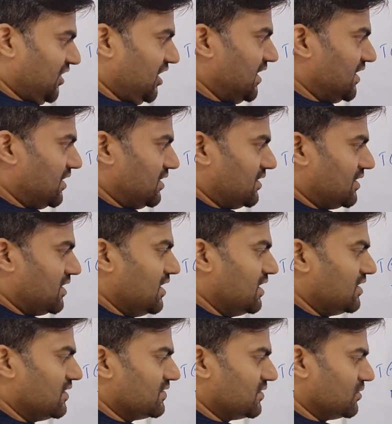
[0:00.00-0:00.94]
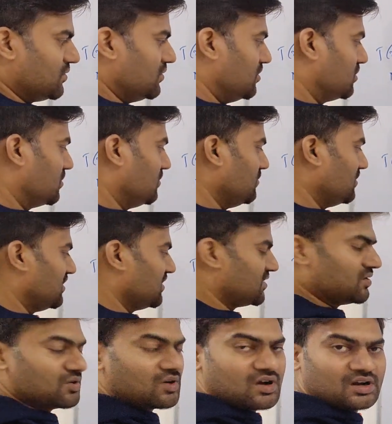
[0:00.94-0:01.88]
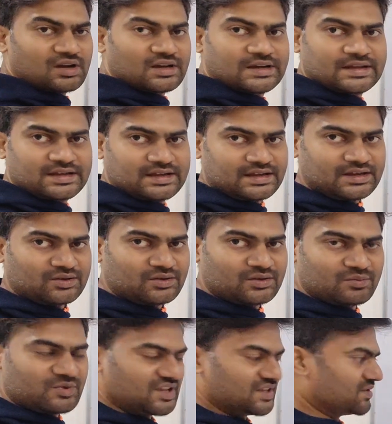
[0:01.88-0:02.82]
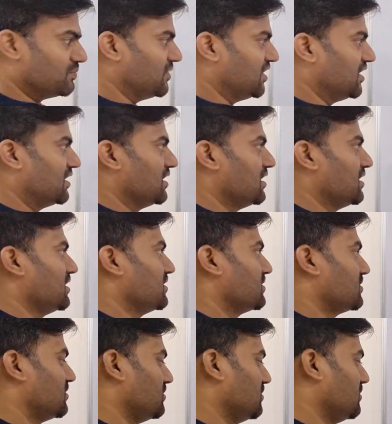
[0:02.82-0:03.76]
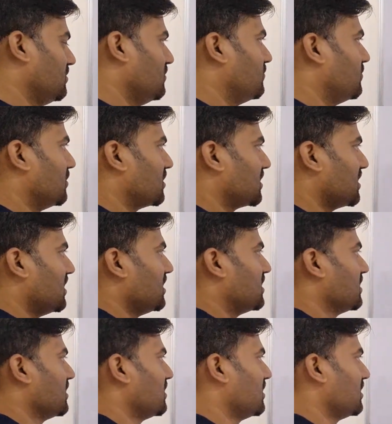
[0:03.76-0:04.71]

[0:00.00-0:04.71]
like K is equal to this log A to the base B. So for that